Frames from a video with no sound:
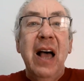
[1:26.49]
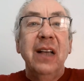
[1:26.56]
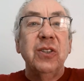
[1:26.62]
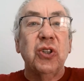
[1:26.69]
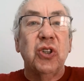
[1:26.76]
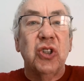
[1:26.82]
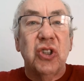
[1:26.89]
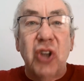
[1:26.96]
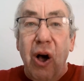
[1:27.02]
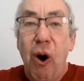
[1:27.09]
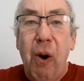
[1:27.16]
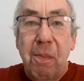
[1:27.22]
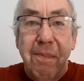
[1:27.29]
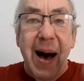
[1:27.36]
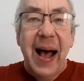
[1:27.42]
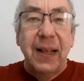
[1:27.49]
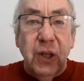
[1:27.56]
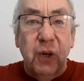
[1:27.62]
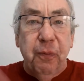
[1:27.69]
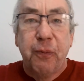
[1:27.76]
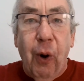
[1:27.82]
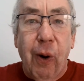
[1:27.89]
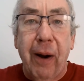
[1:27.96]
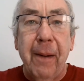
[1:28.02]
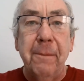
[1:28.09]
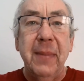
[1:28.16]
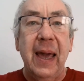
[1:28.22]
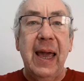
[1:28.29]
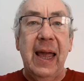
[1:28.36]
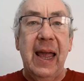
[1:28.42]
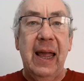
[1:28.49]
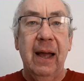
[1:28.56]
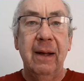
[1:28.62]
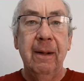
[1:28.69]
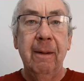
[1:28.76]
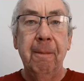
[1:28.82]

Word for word: so much for me.